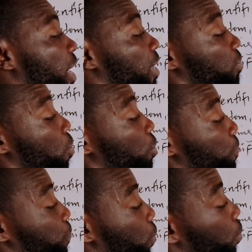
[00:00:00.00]
hairs or the
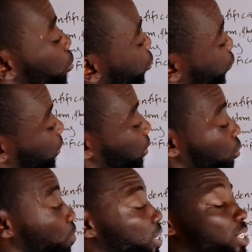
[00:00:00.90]
fall, just
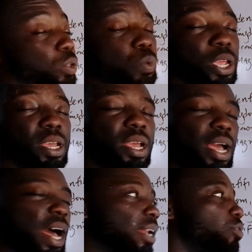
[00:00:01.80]
do it this way
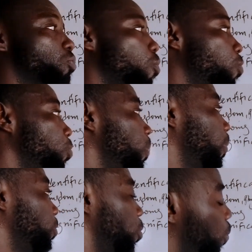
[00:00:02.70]
and go
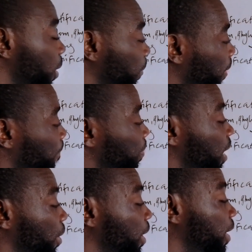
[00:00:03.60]
your way.
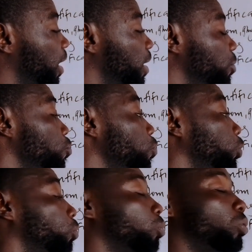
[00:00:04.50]
Now again, you
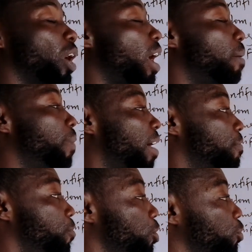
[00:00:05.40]
should
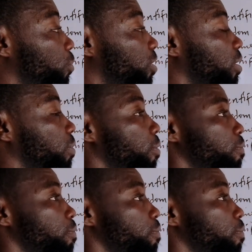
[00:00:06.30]
avoid using